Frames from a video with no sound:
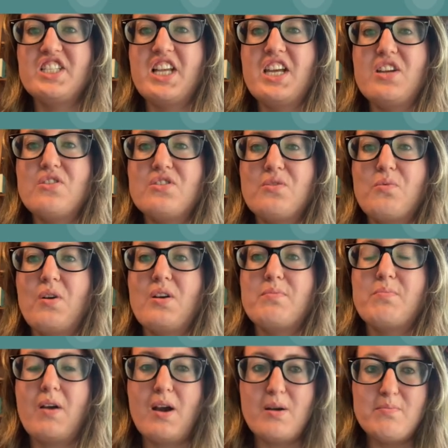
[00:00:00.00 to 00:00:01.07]
they use the word
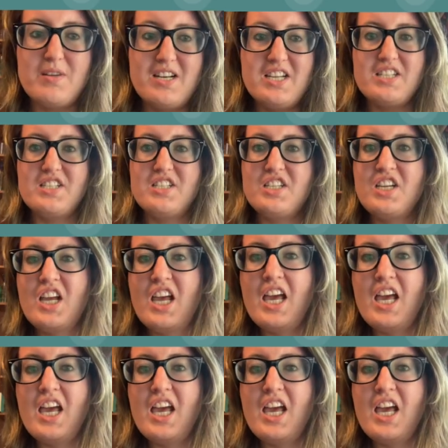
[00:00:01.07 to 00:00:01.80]
permanent,